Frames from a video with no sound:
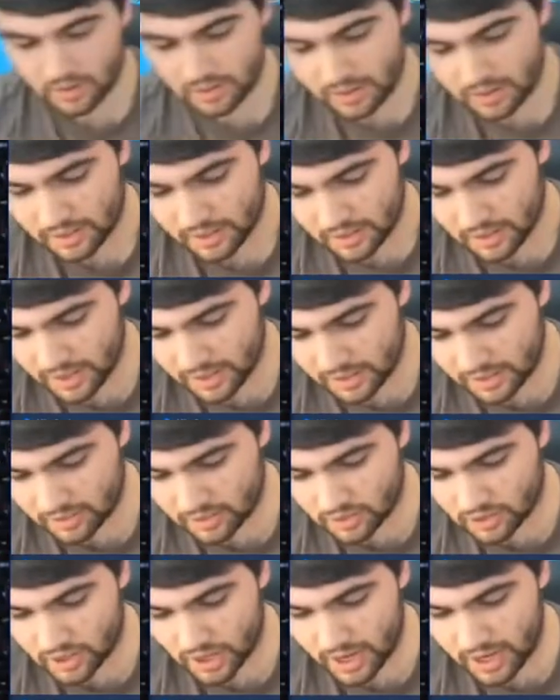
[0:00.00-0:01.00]
It
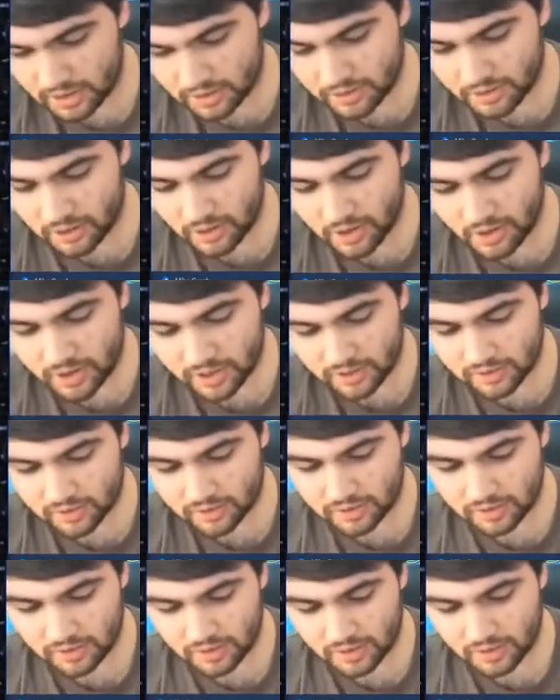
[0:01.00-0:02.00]
is Jalen Hurts,
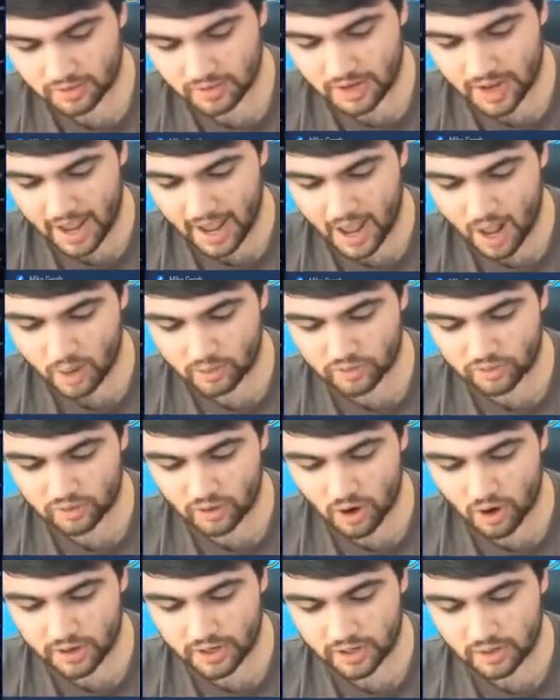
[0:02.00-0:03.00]
now
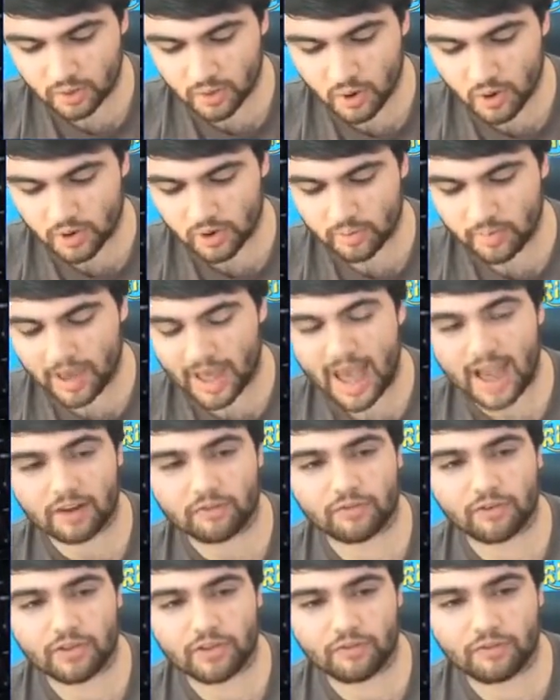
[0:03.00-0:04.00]
starting
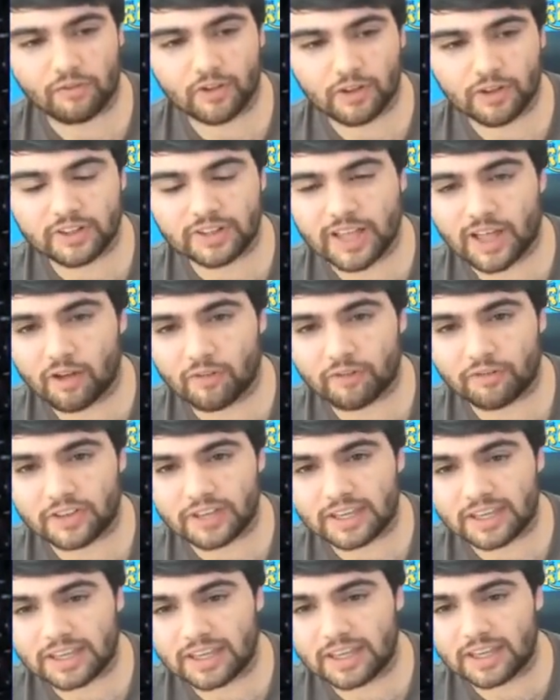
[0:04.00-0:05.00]
quarterback for the
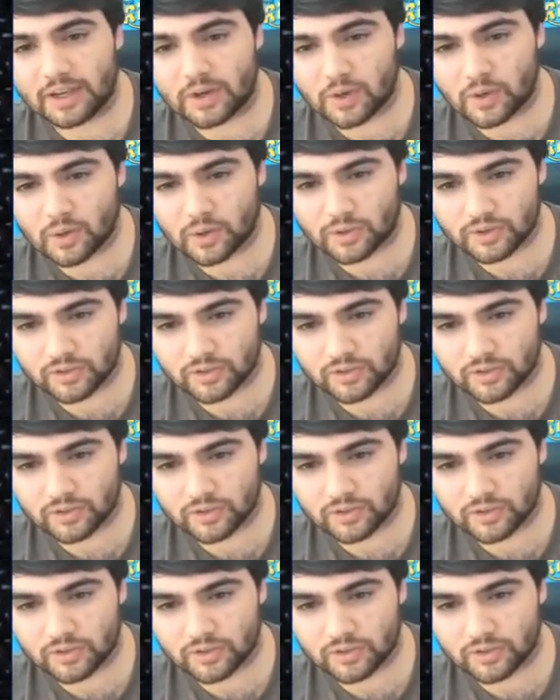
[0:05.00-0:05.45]
Philadelphia Eagles.